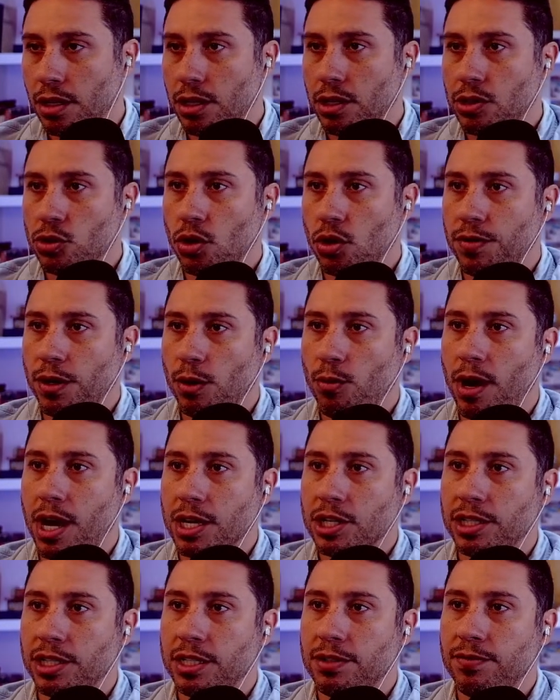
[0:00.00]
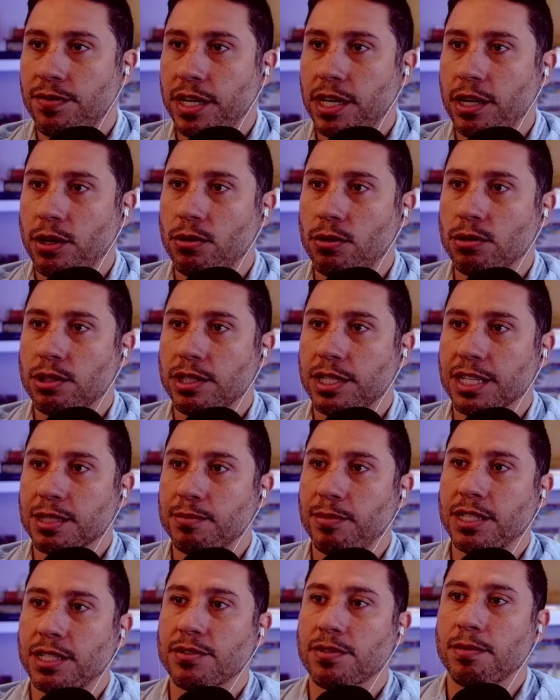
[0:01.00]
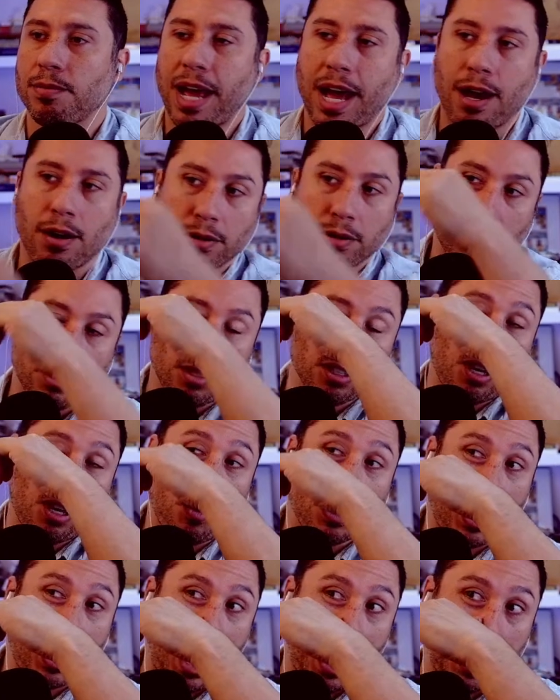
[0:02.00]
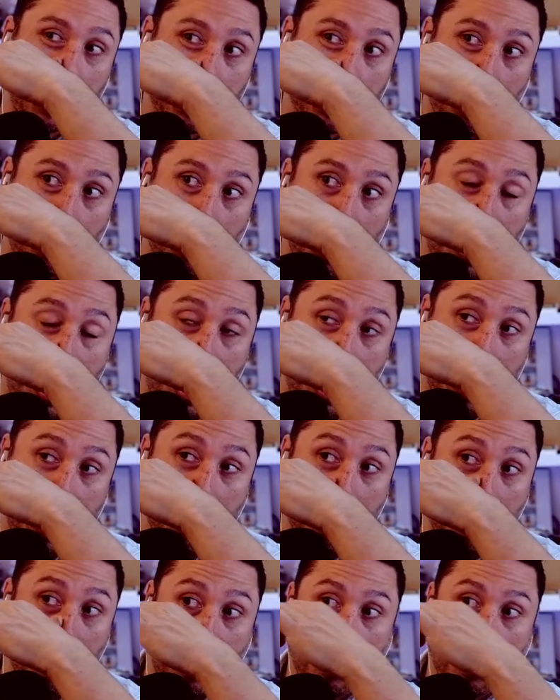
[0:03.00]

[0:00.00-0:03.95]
So if you're watching this video 6 months from now, you'll know what the heck is going on.